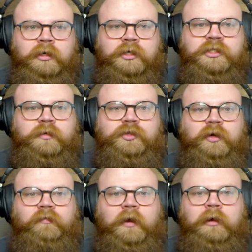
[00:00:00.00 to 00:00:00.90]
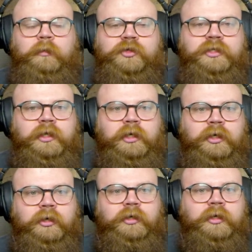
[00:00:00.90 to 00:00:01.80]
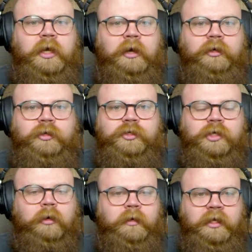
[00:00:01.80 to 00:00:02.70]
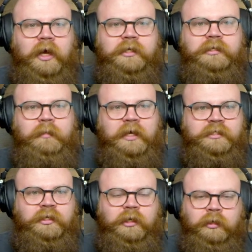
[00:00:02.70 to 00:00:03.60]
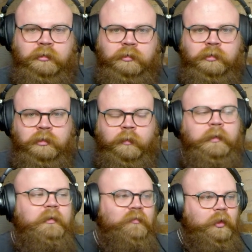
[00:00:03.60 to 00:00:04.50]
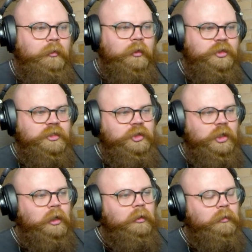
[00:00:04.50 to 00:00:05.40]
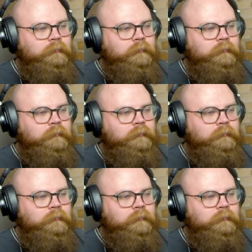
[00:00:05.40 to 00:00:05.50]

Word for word: So Street Fighter, most of the good characters already got to master. You mean for you or just in general?